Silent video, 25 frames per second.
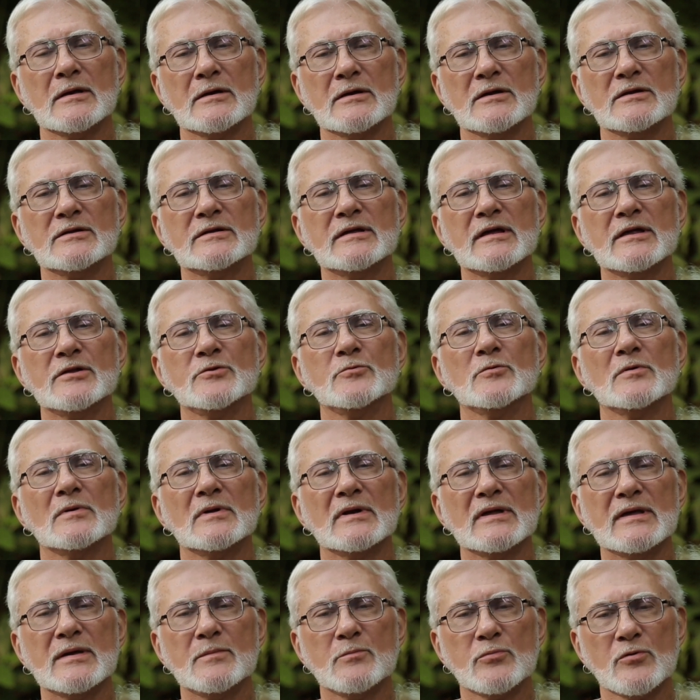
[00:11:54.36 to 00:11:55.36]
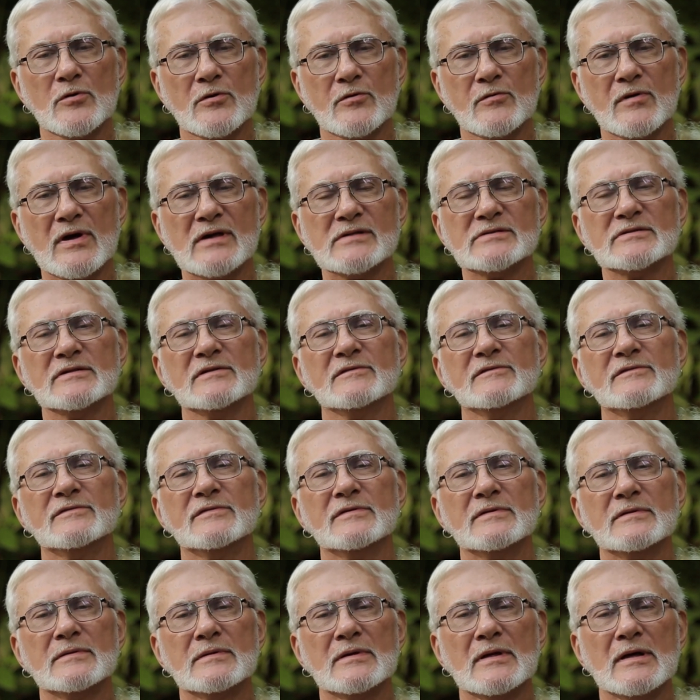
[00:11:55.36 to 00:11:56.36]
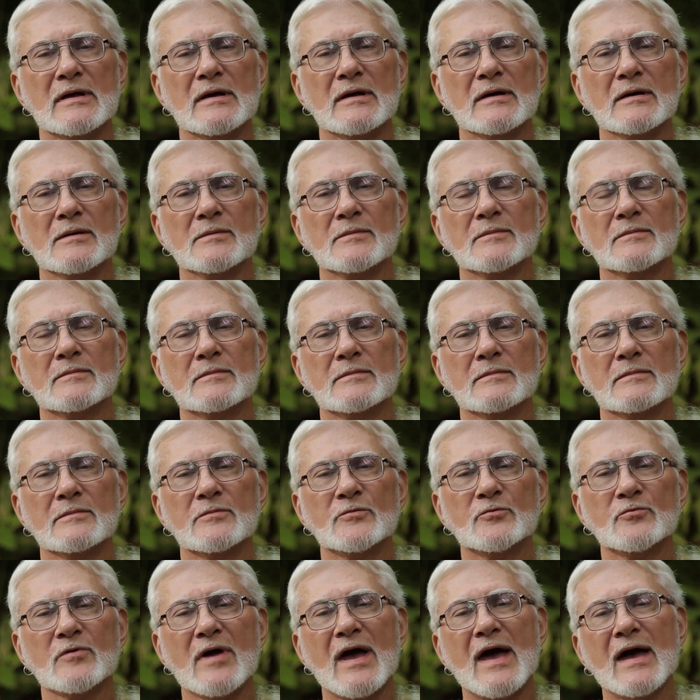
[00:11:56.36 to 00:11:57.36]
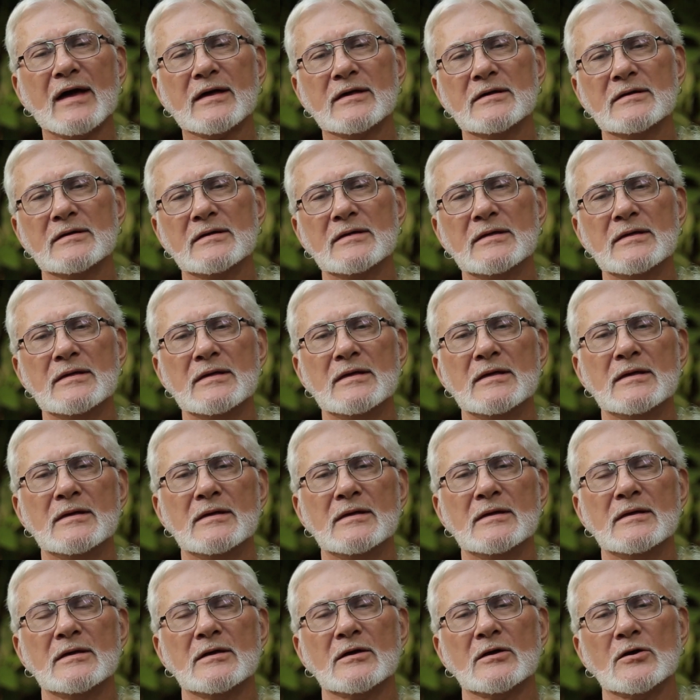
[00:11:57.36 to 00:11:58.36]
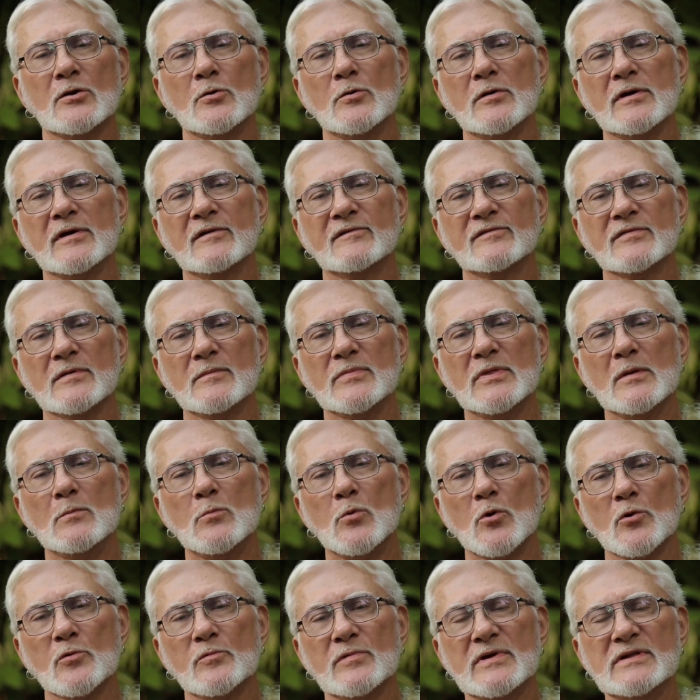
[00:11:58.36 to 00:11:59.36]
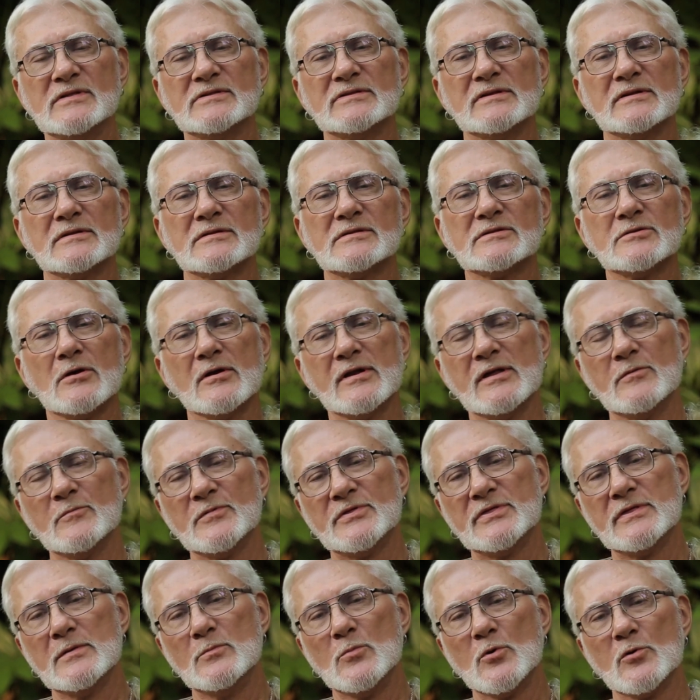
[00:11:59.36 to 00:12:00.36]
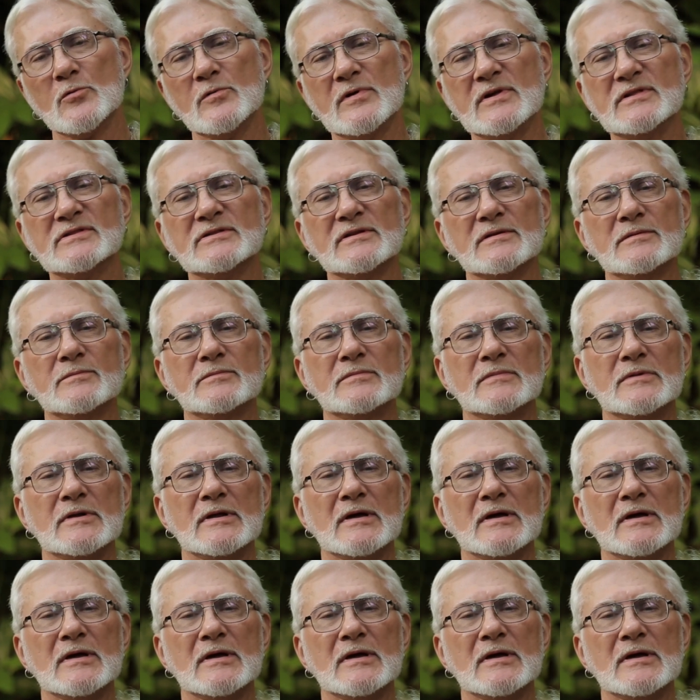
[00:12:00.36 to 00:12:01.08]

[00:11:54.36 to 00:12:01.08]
continually progressive track, going from the more recent, starting with the more recent